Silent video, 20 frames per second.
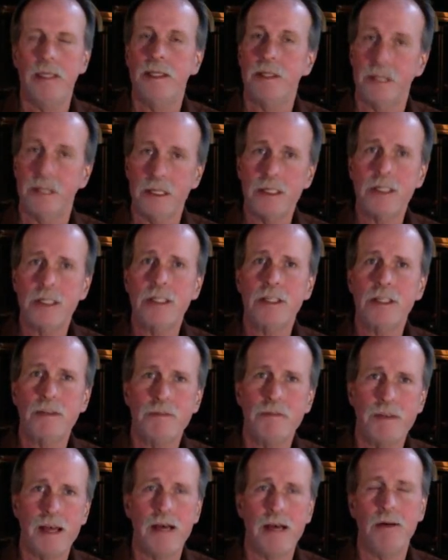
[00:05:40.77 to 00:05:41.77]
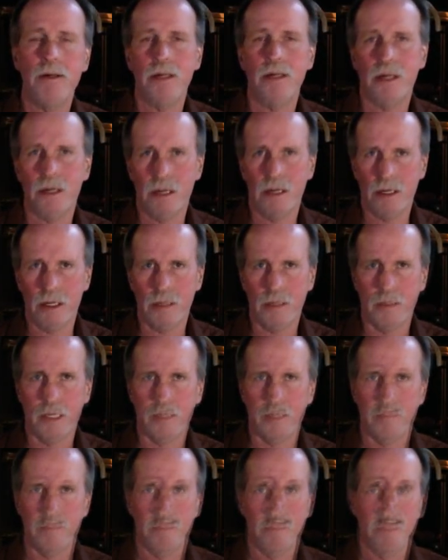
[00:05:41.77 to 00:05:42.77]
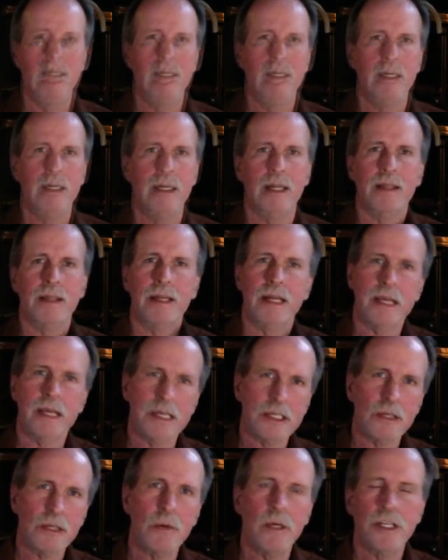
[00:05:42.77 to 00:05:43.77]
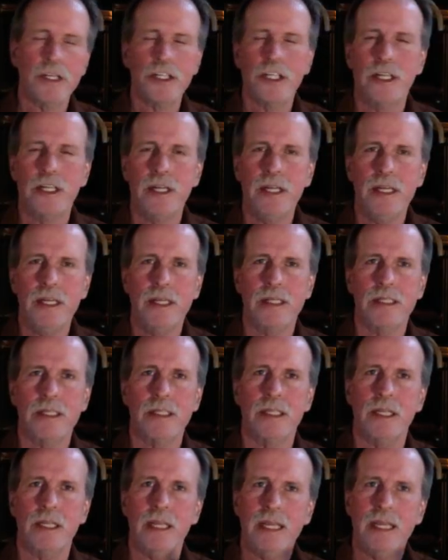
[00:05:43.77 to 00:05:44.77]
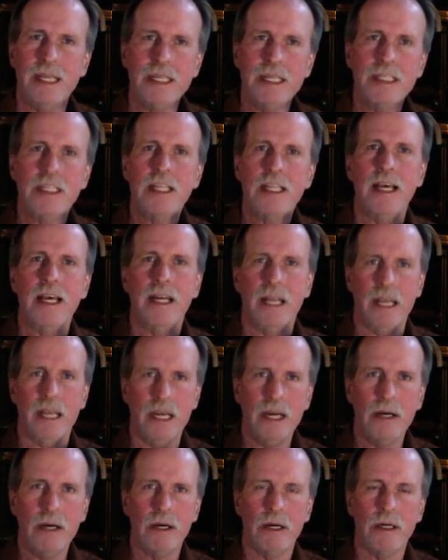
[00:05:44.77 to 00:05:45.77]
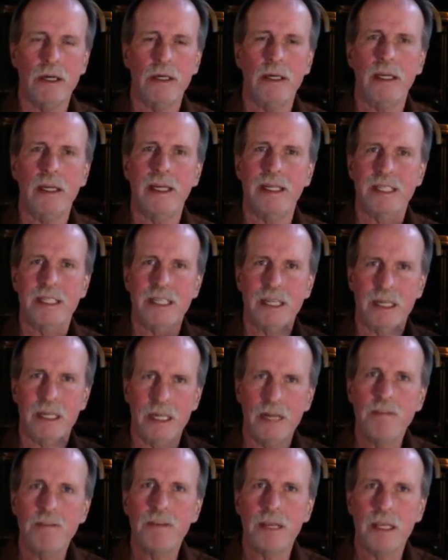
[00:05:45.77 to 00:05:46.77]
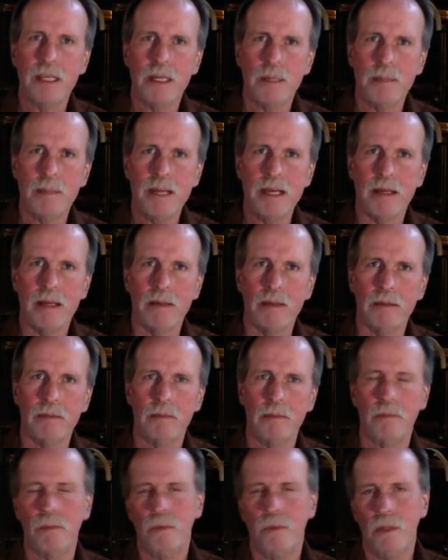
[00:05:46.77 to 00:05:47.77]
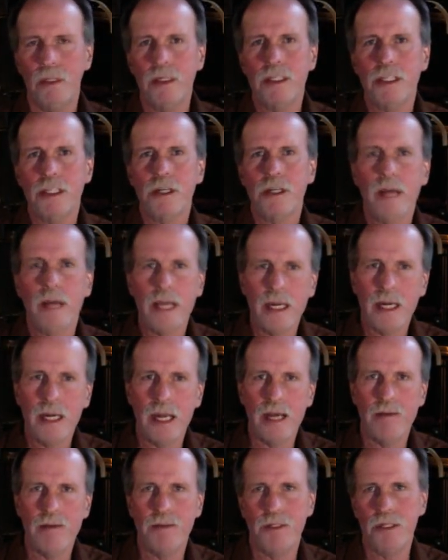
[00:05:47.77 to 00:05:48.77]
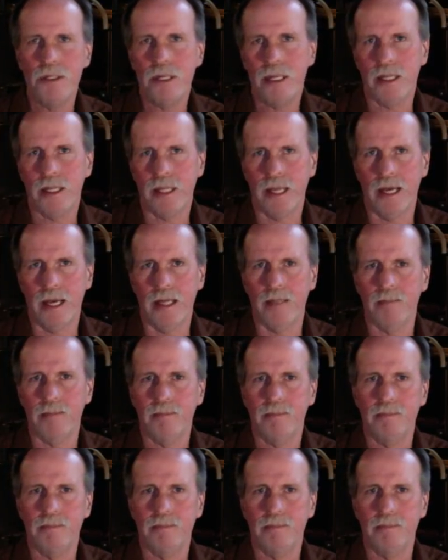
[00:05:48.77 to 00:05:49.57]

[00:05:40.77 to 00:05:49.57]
This is a valid argument. Now, the next question is Is that error a significant amount? Well, let's go ahead and have a look at that.